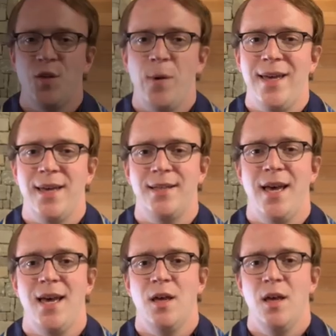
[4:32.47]
week is
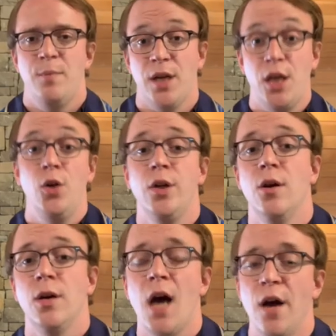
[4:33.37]
a
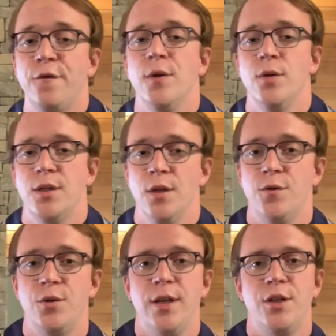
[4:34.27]
peculiar confluence of
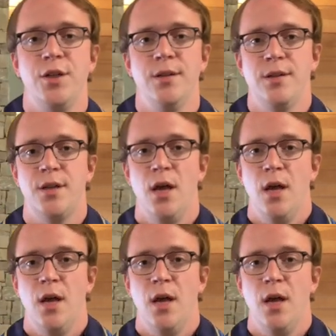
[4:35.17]
traditions.